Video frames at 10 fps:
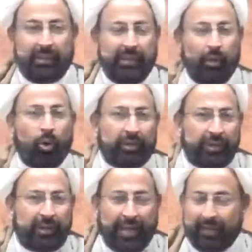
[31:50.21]
He
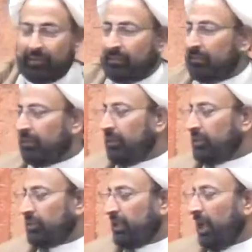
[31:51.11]
ordered, and
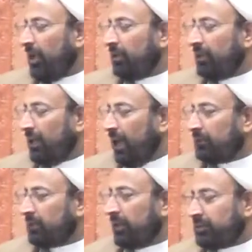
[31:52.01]

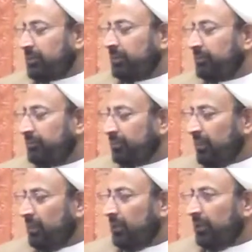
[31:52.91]
Jalab cut
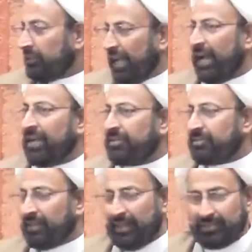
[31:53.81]
his
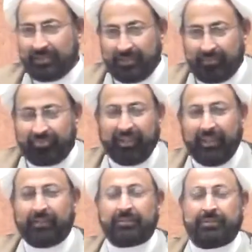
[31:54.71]
hands, his
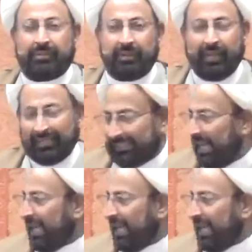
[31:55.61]
feet, his